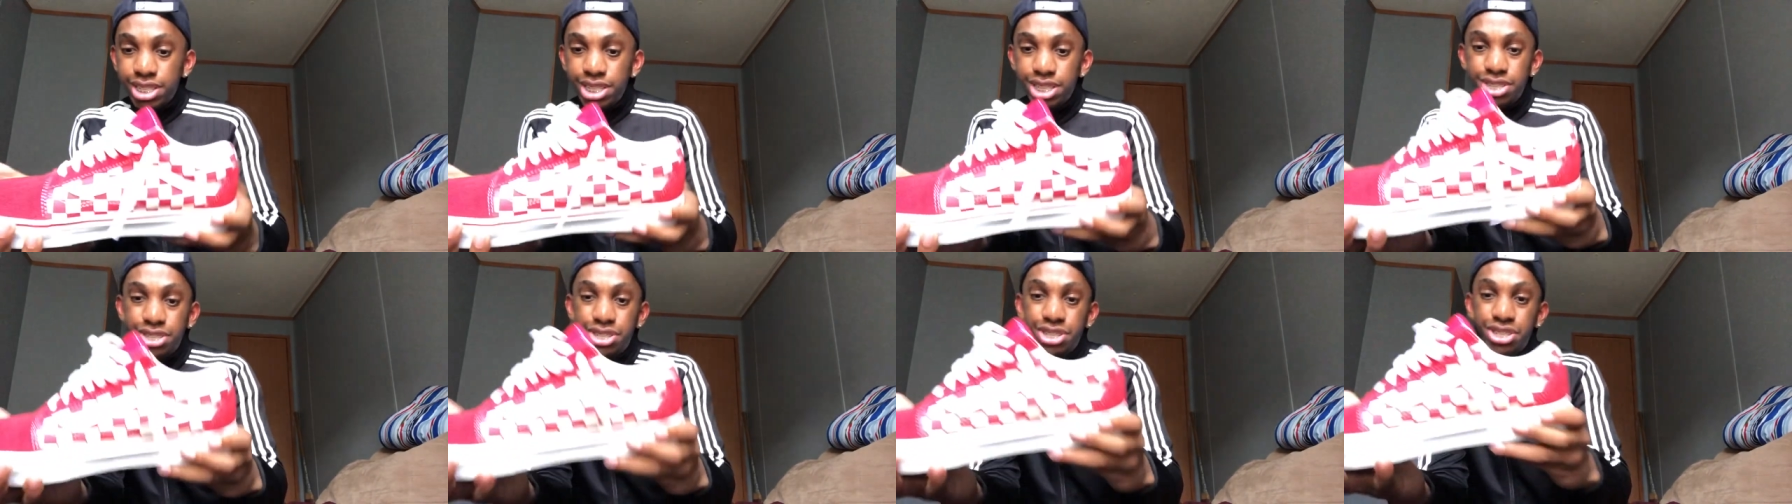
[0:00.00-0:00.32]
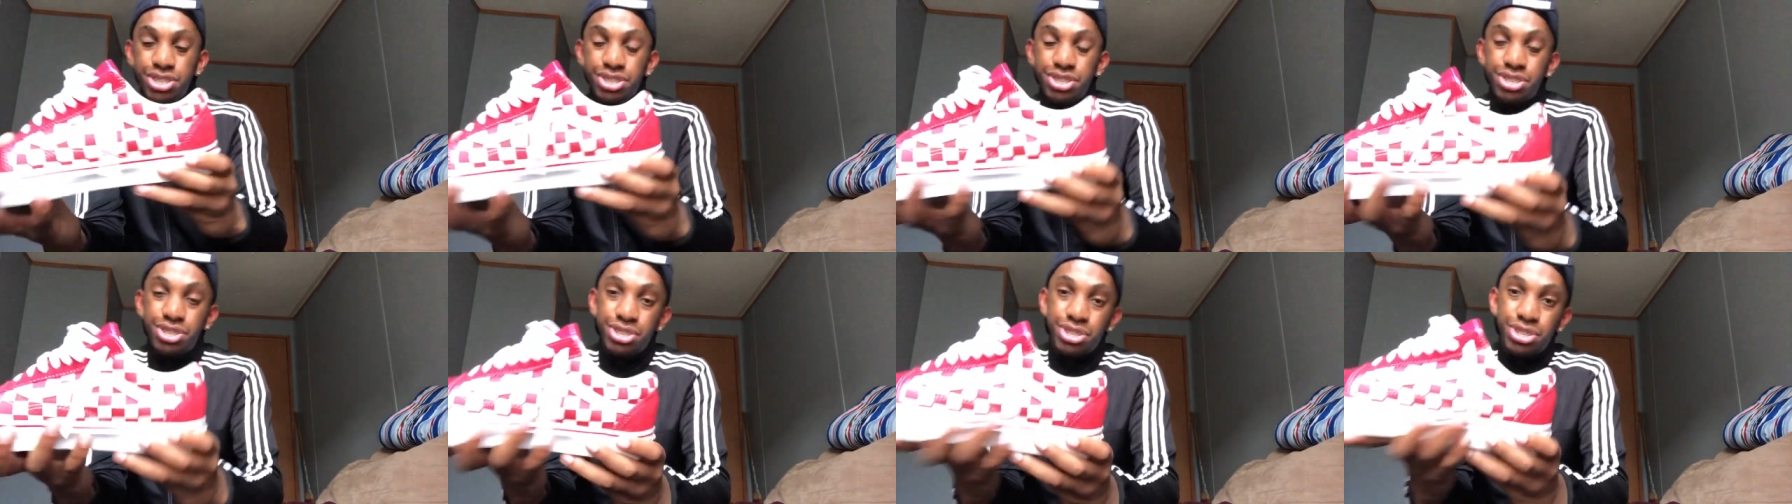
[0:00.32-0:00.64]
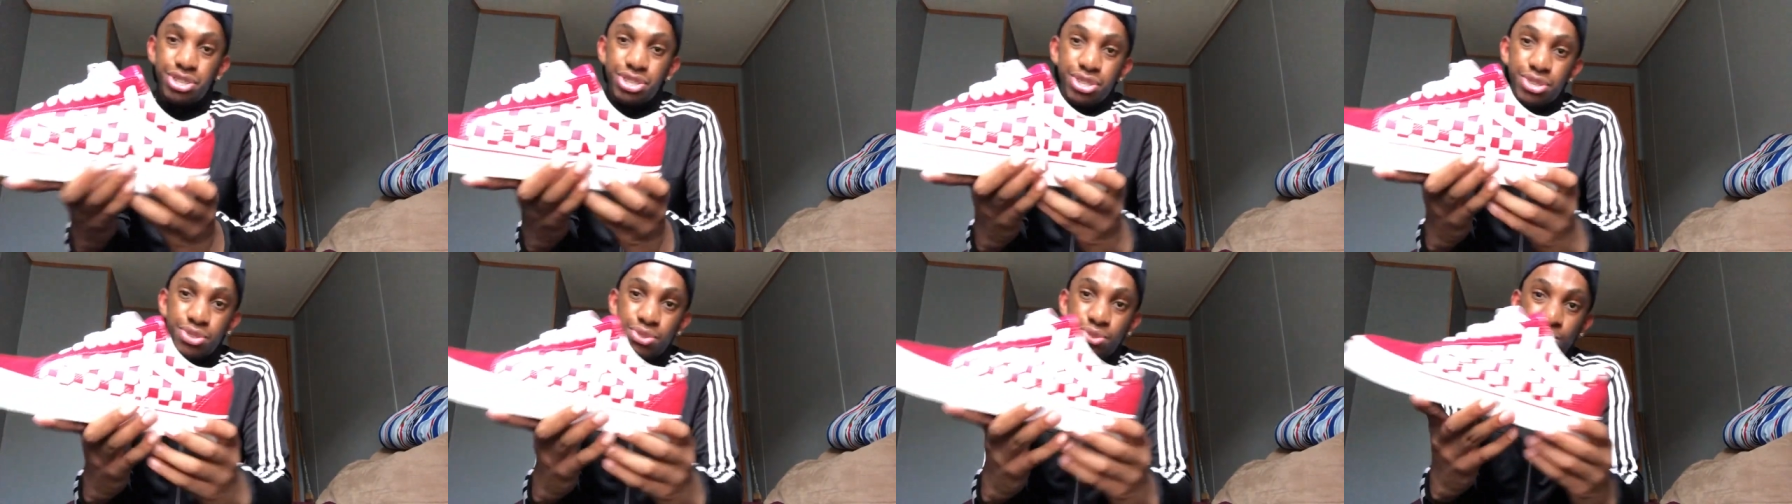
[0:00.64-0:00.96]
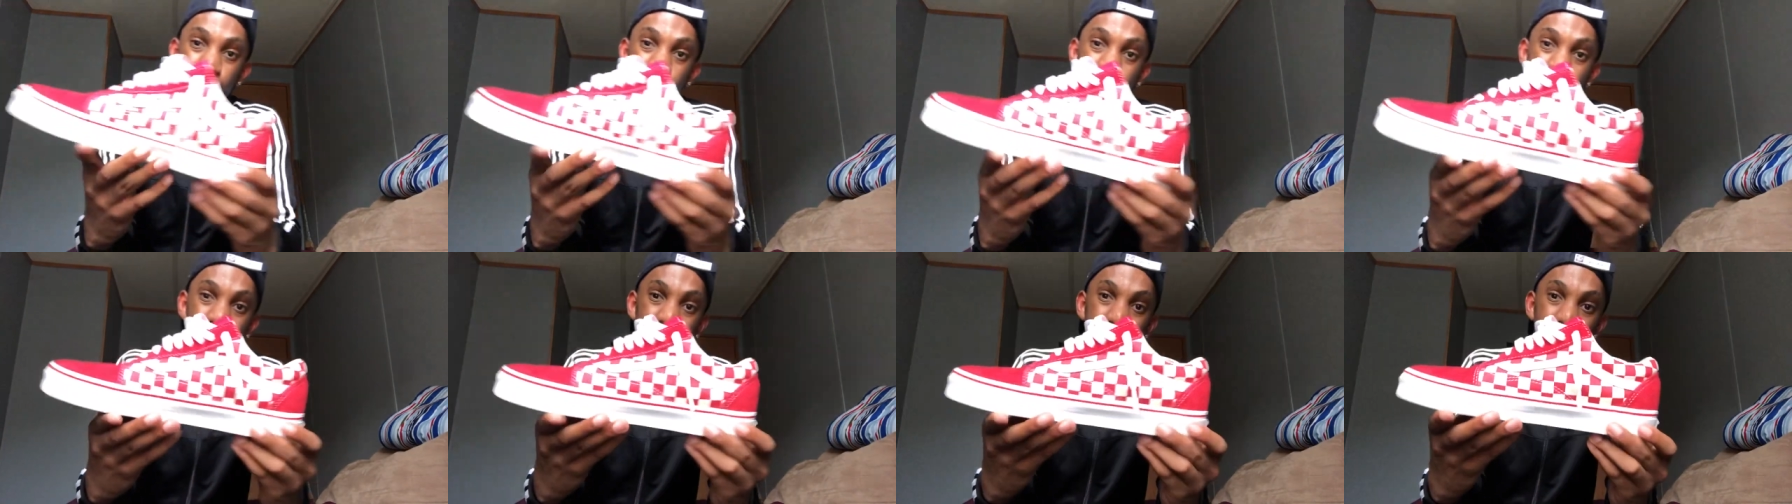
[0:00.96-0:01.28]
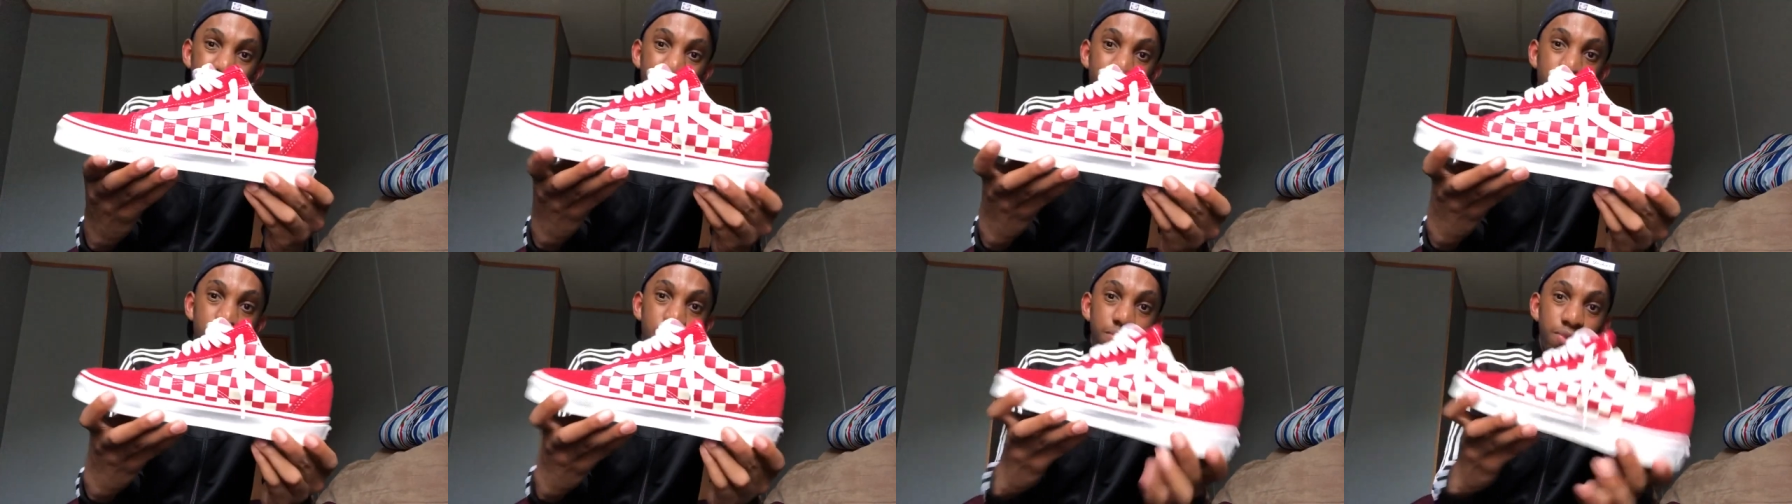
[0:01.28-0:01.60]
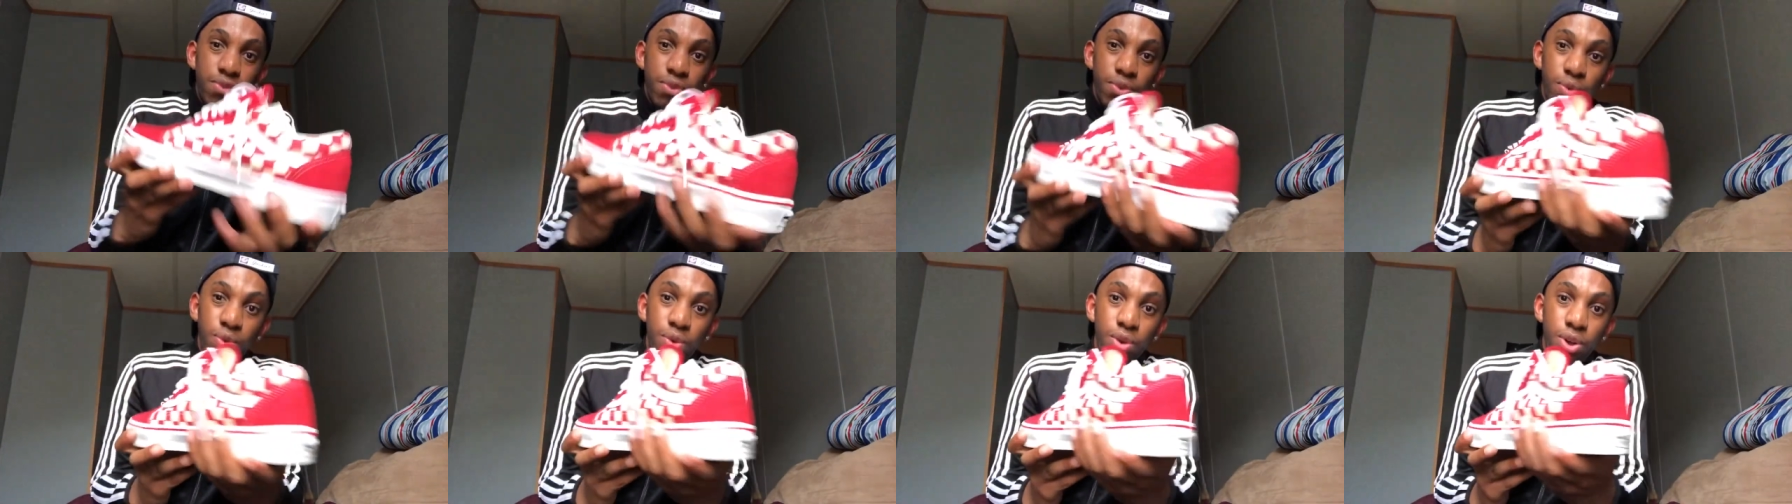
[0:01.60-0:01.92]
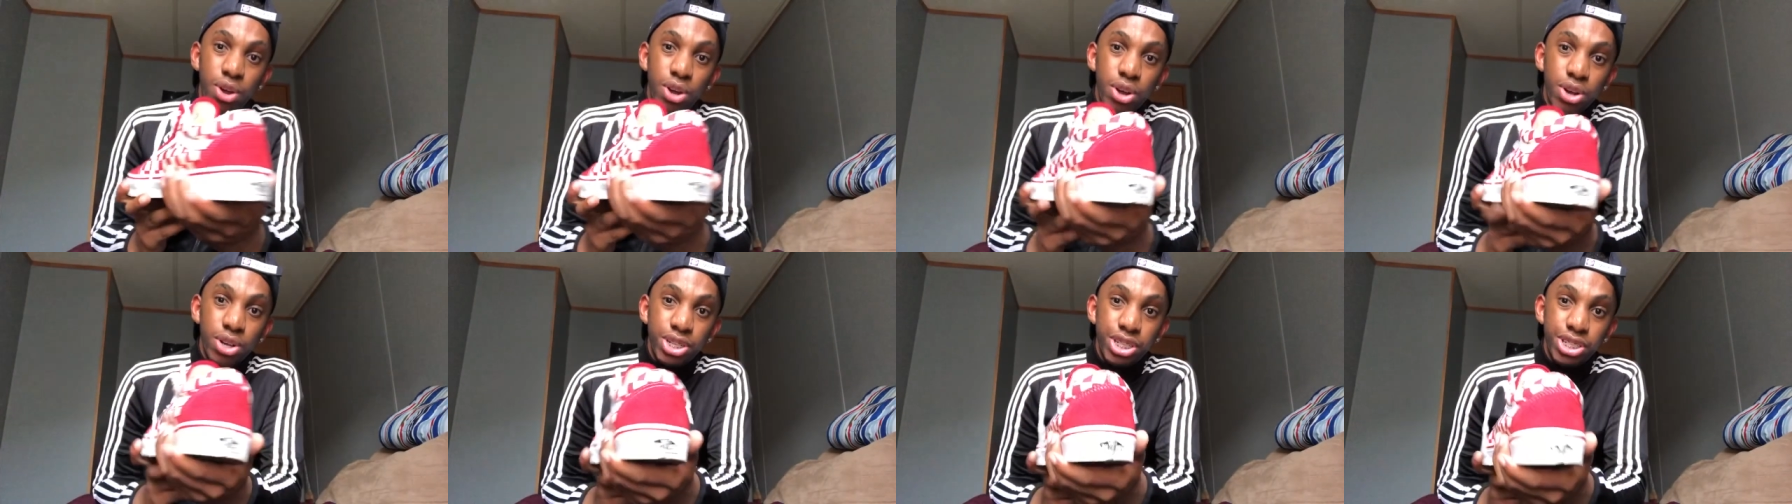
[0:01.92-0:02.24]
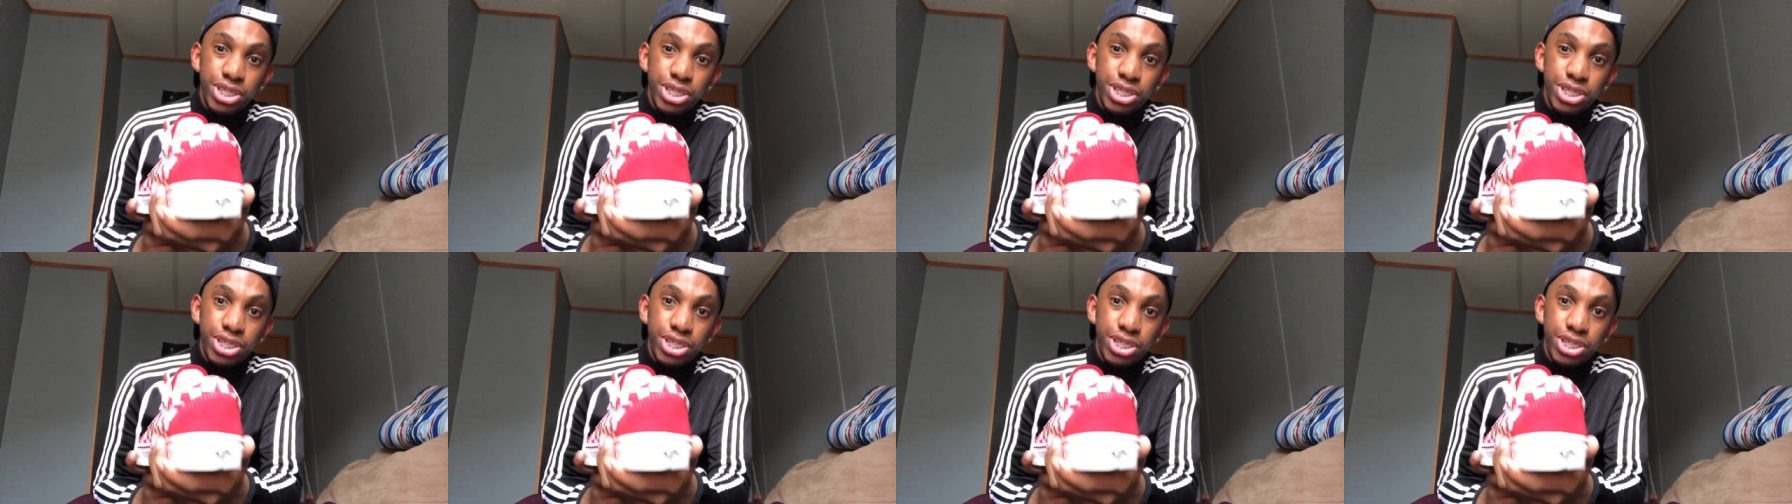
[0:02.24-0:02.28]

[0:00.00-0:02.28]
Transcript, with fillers: And just the shoe overall